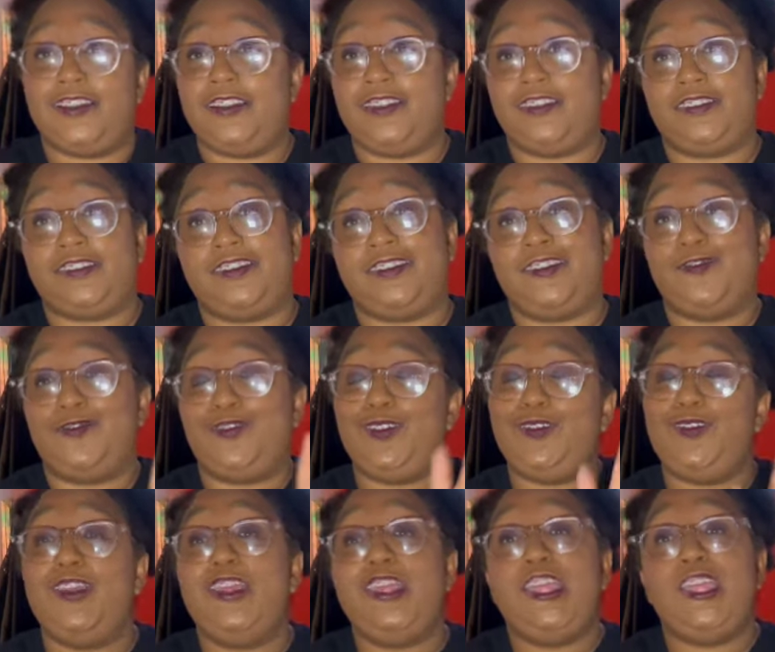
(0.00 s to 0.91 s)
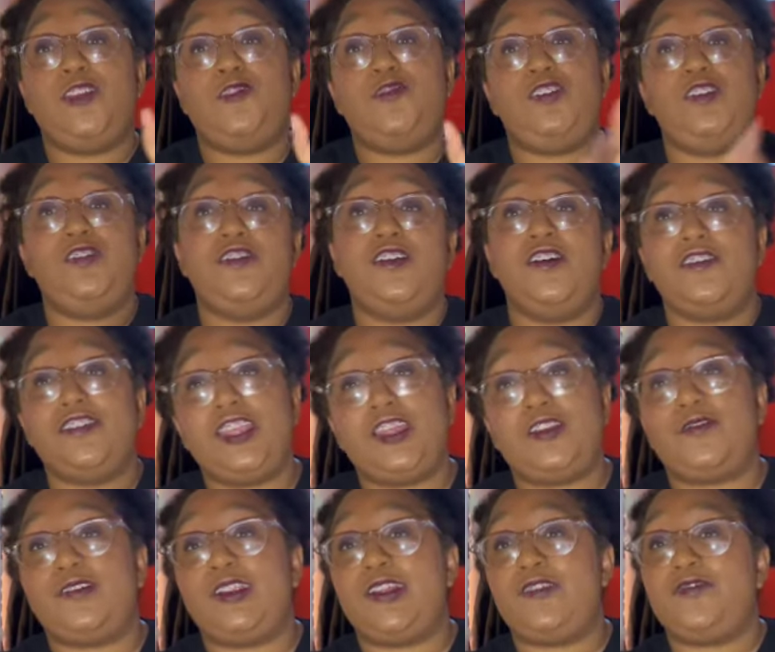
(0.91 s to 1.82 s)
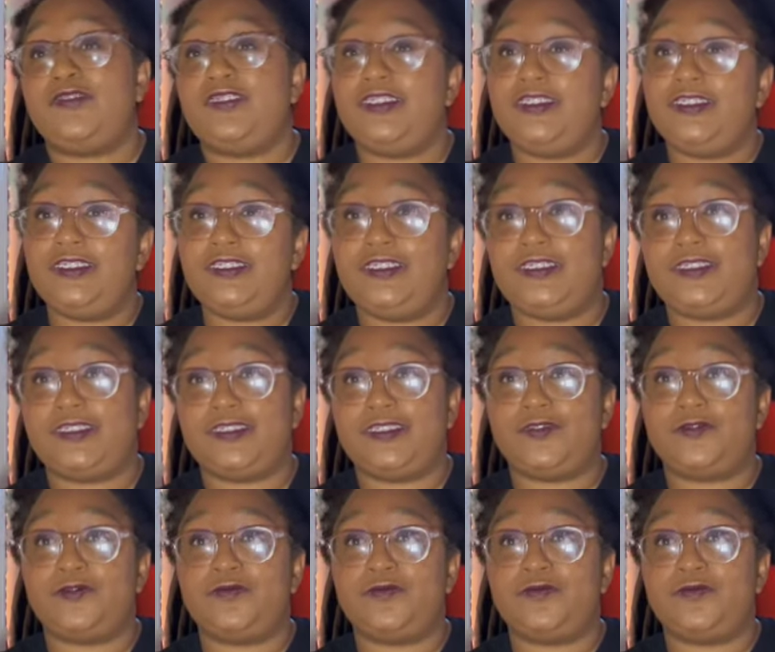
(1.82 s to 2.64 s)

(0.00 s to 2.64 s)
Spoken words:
Listen, if you know that reference,